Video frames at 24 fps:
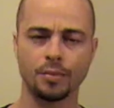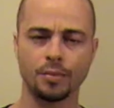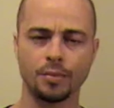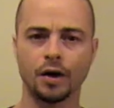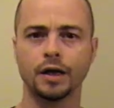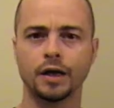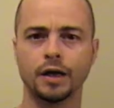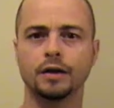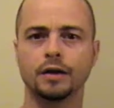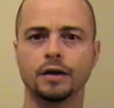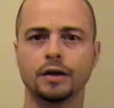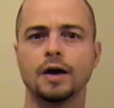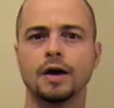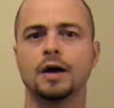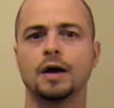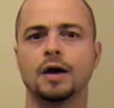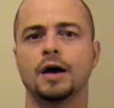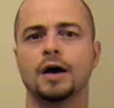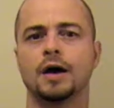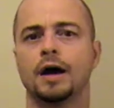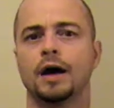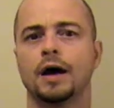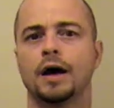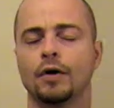Berrien,
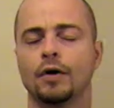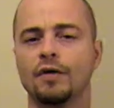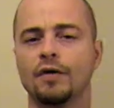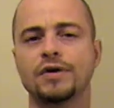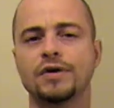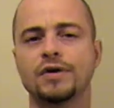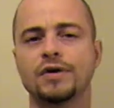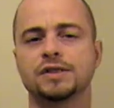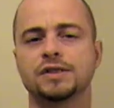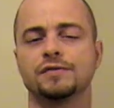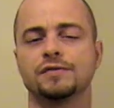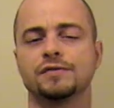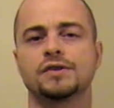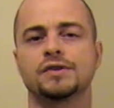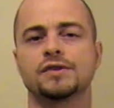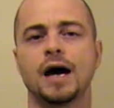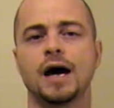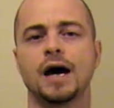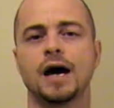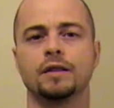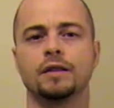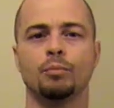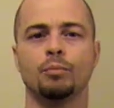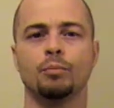on the offensive
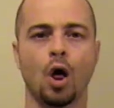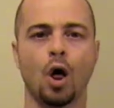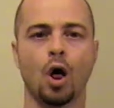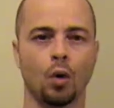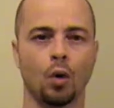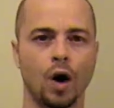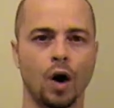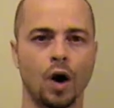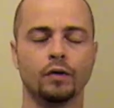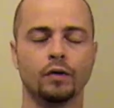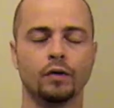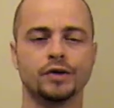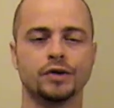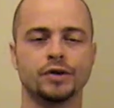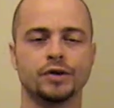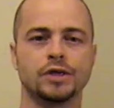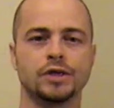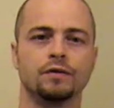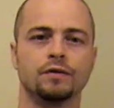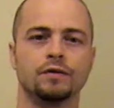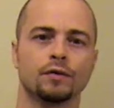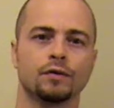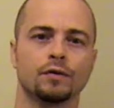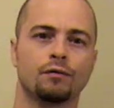side of the ball, a wide
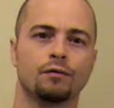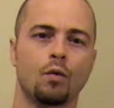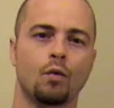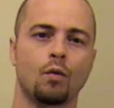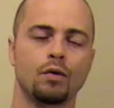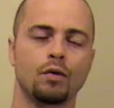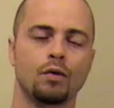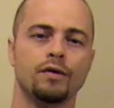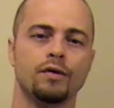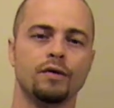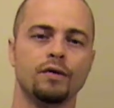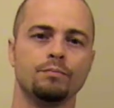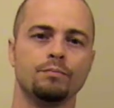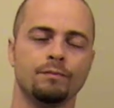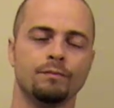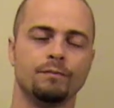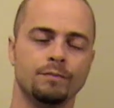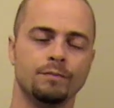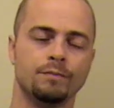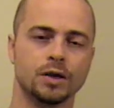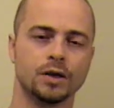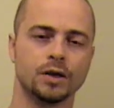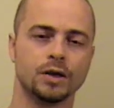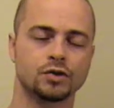receiver for the
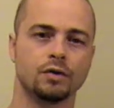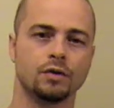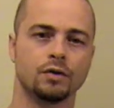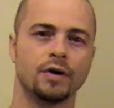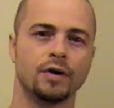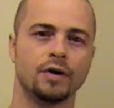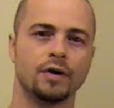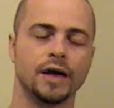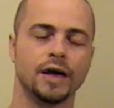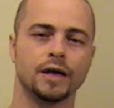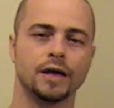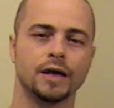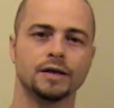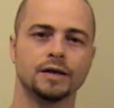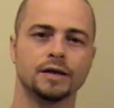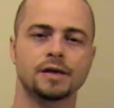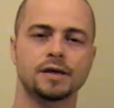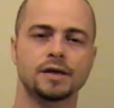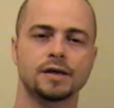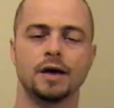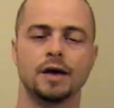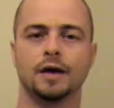Minnesota Vikings.